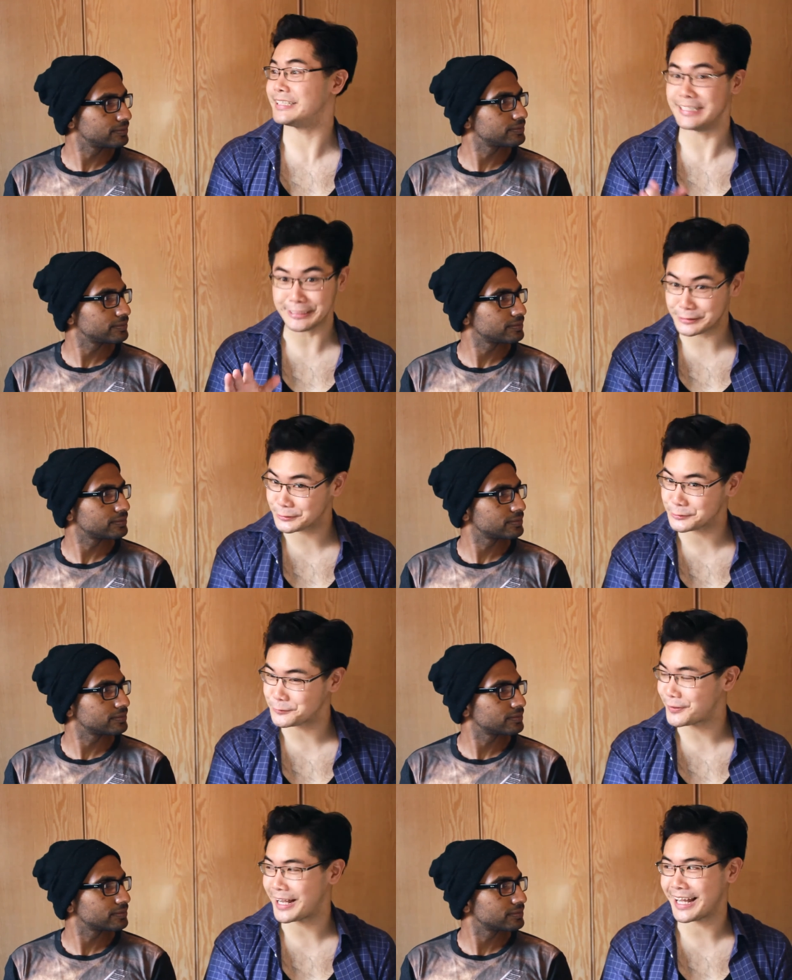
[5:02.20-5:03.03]
Speaker 1: This
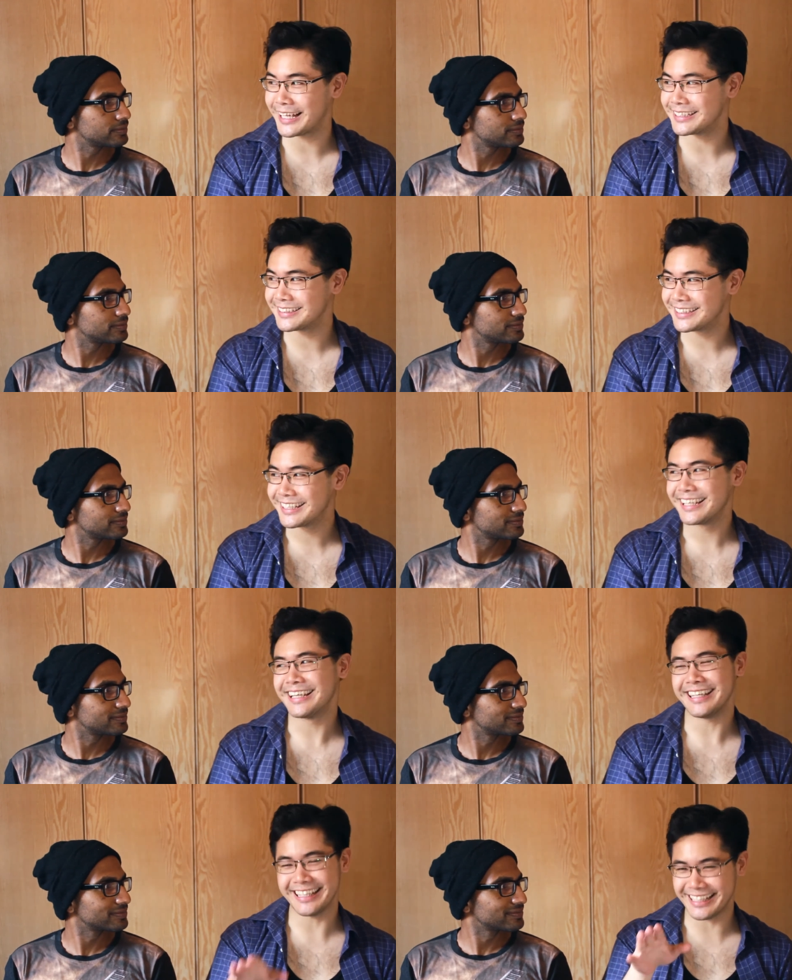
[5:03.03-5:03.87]
one
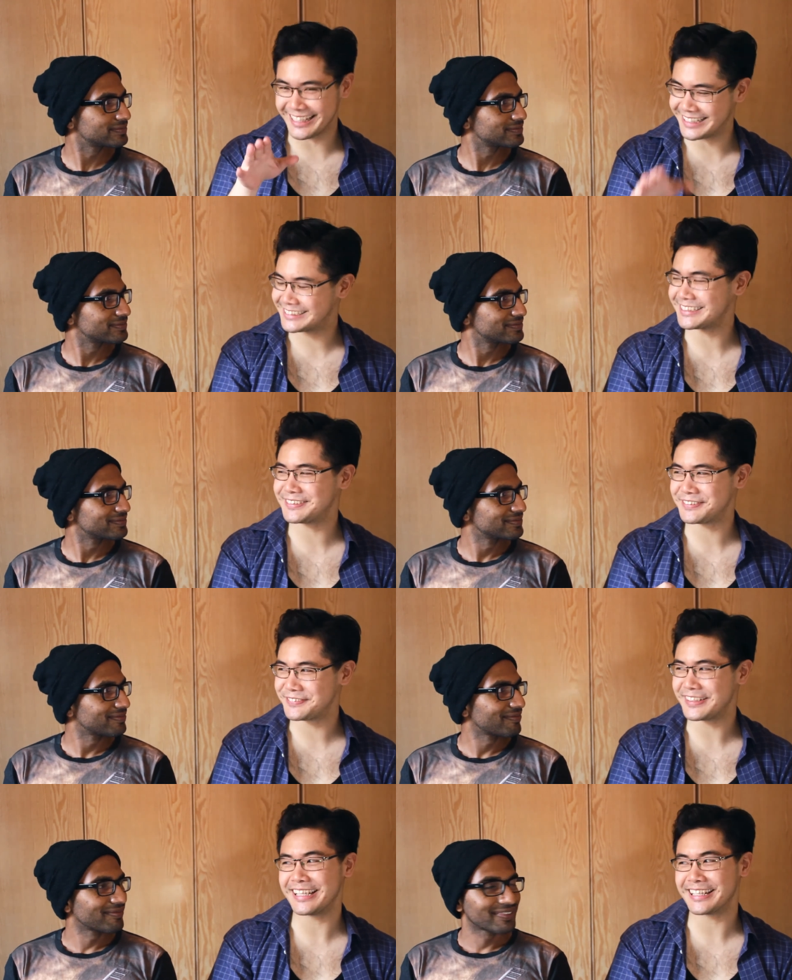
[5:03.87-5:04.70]
isn't
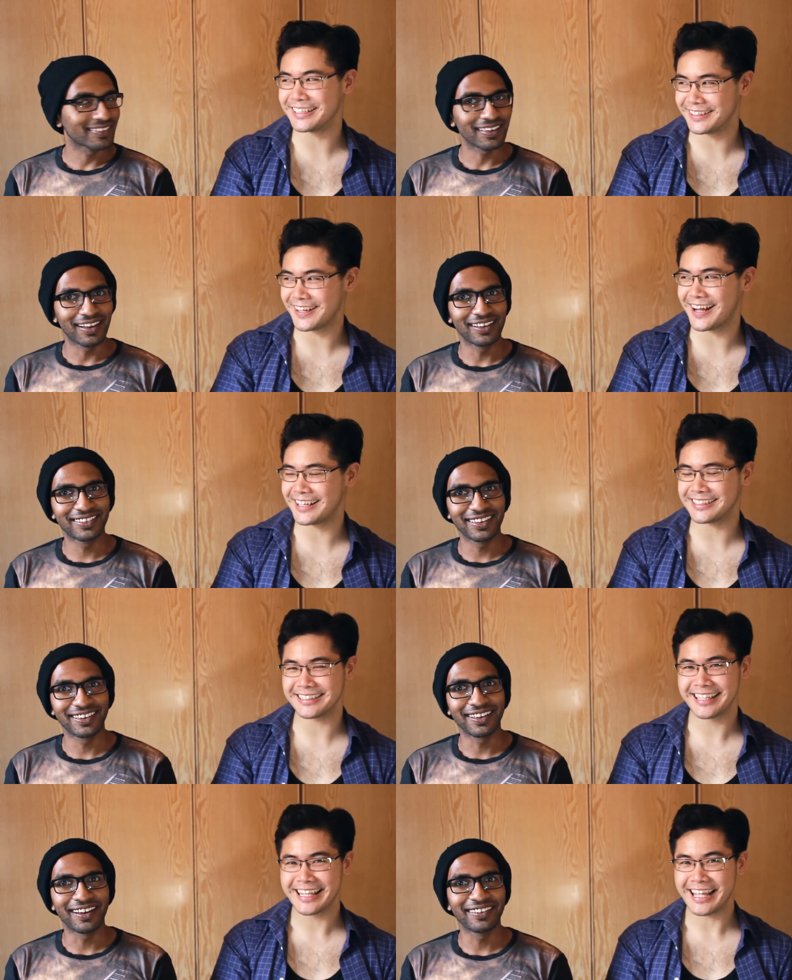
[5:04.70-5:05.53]
revealing a lot, I
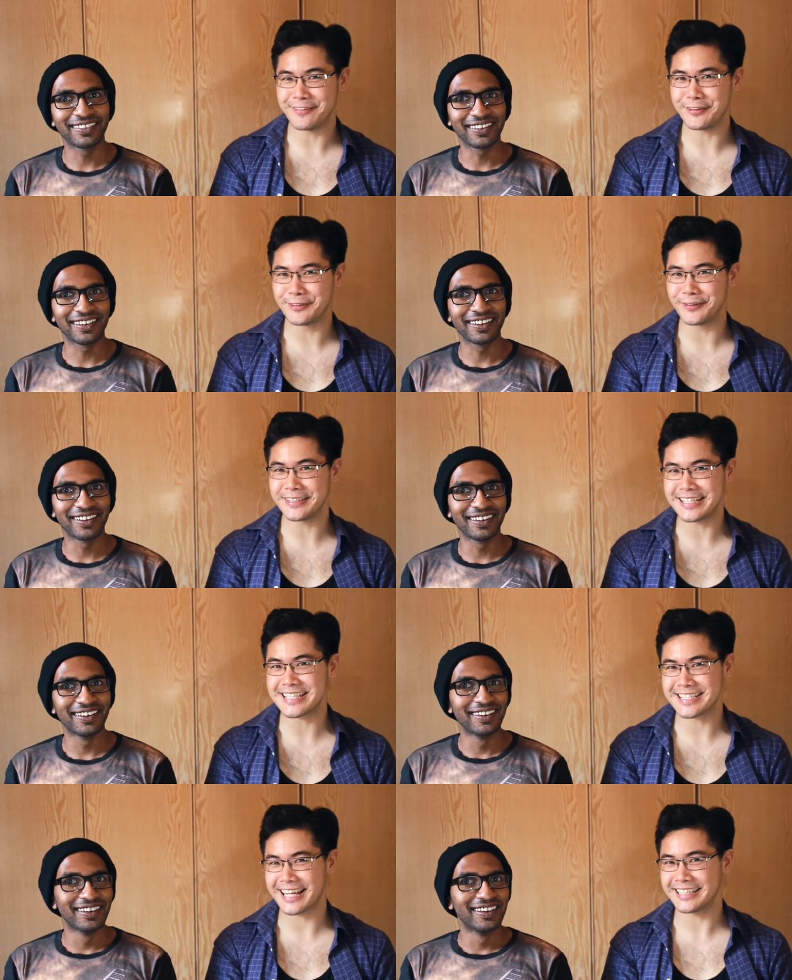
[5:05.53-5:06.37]
think, I think, even though
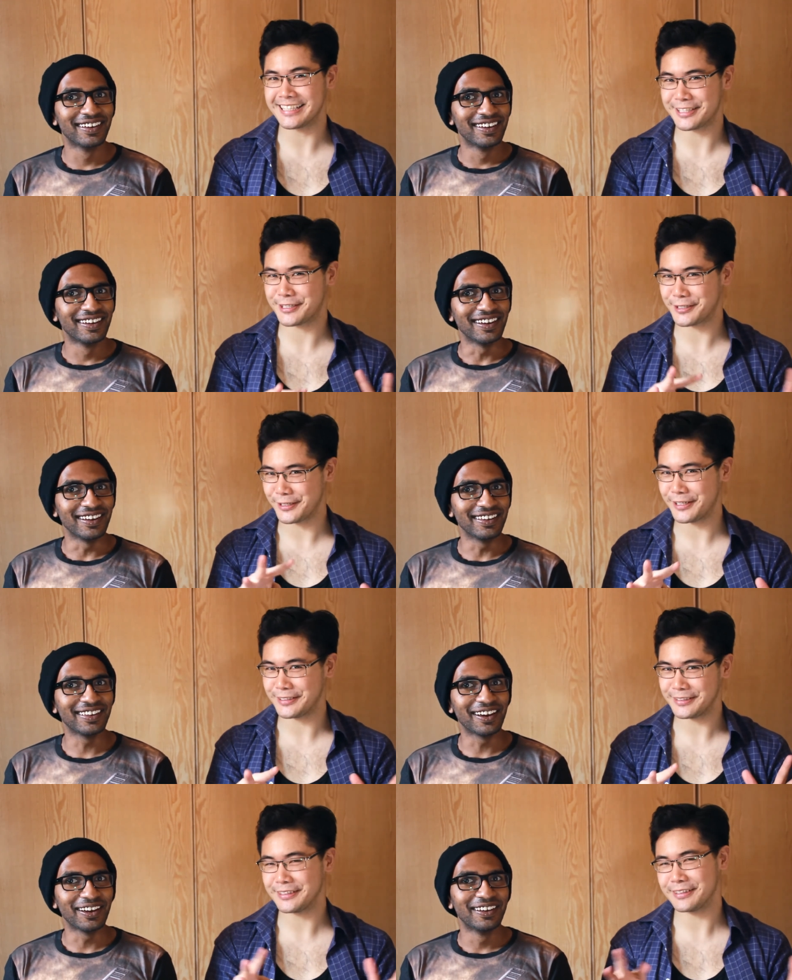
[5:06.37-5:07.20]
this is like the
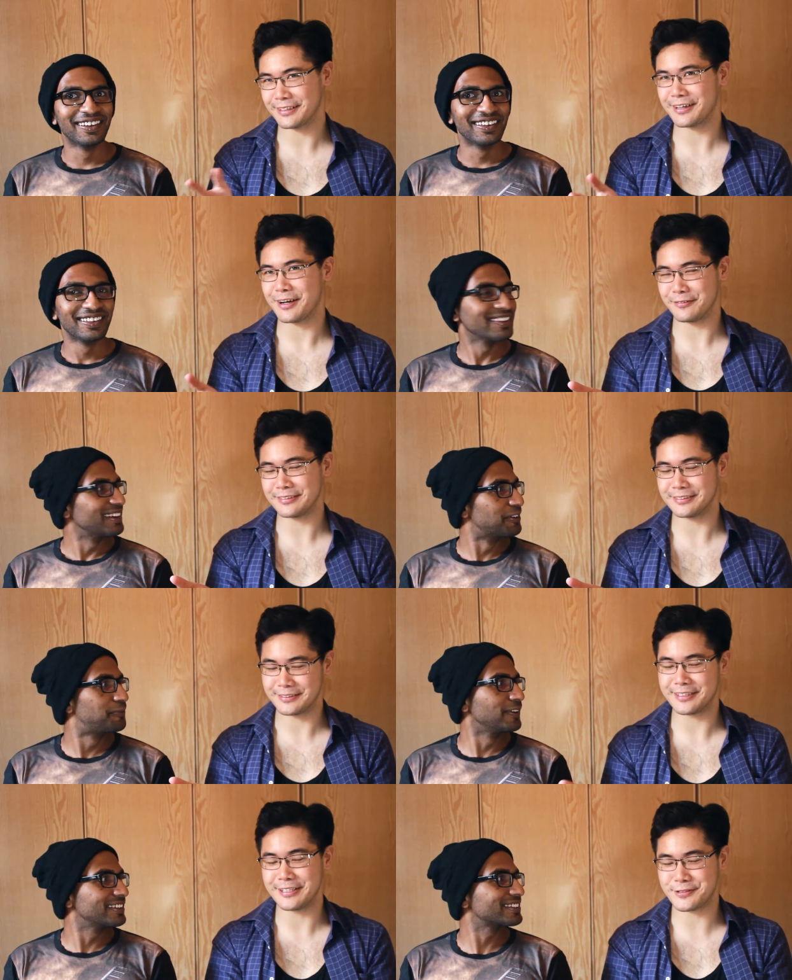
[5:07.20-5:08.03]
third. Yeah. Com- it
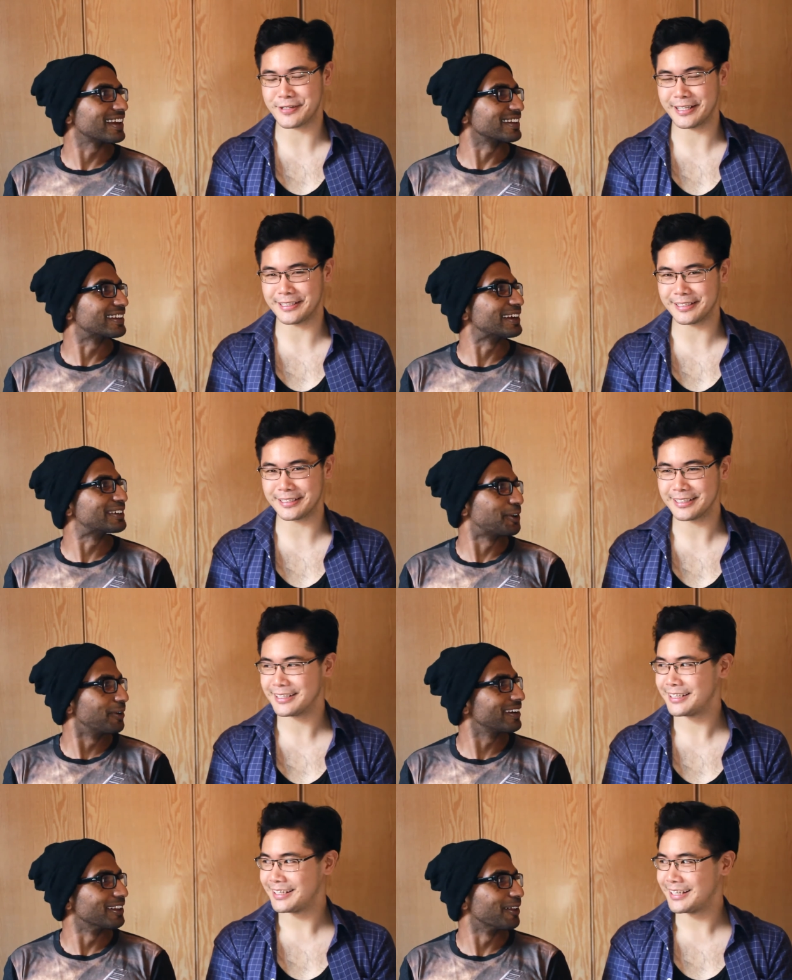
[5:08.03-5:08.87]
feels like they're
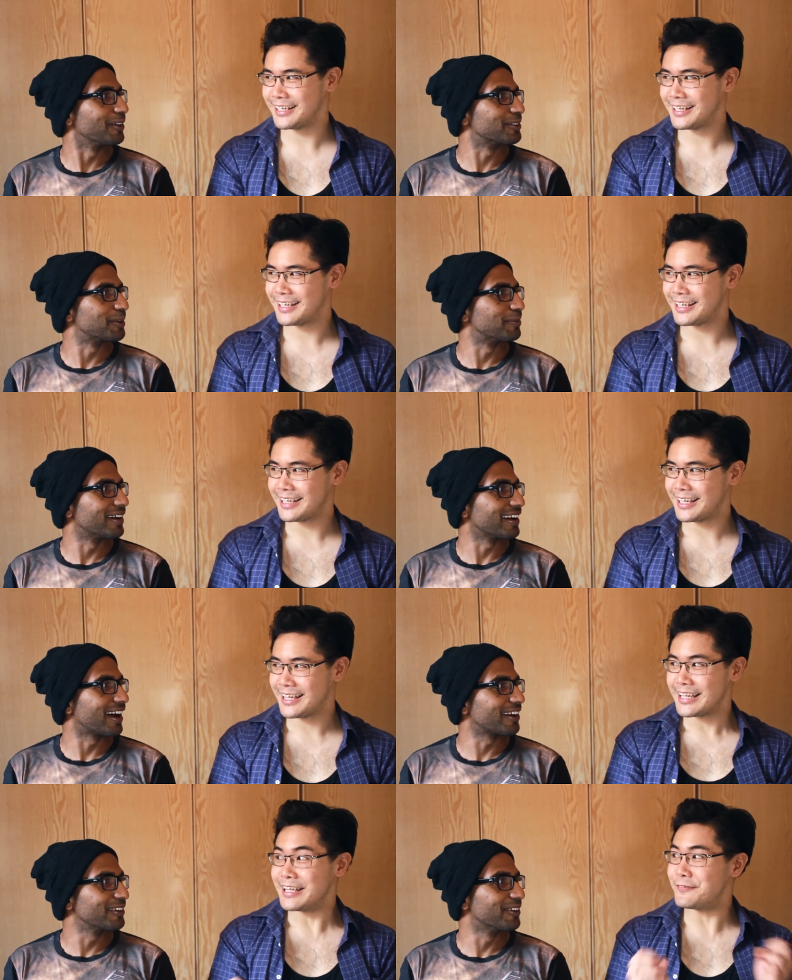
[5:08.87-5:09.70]
showing a lot though, but
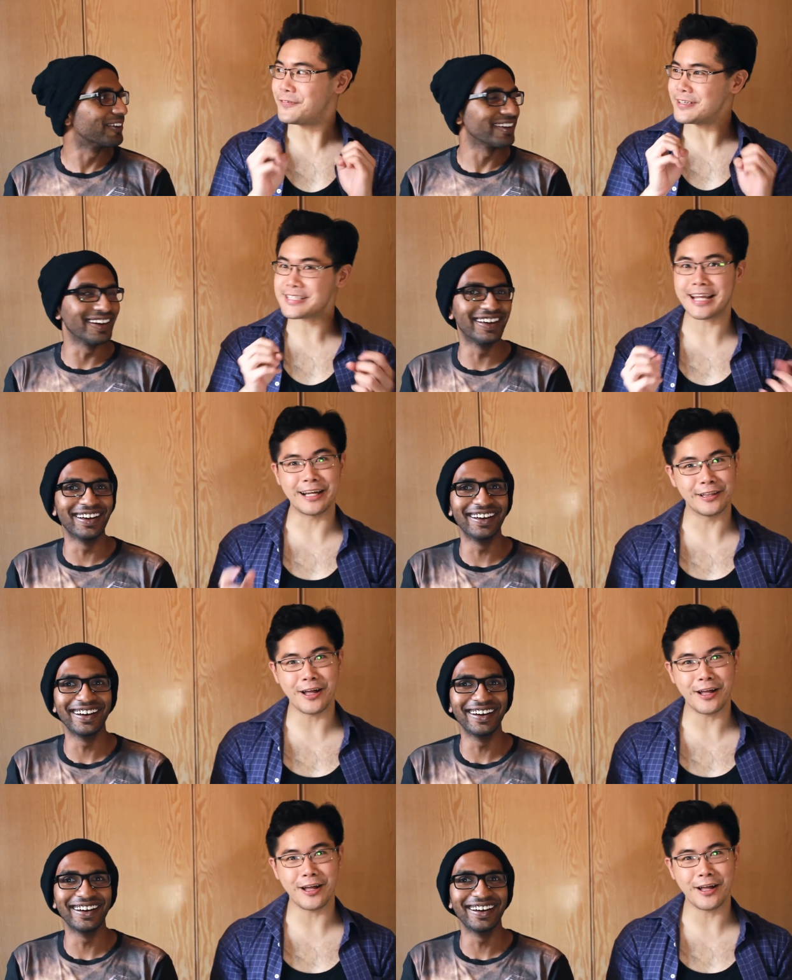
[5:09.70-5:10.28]
I don't know. It feels like a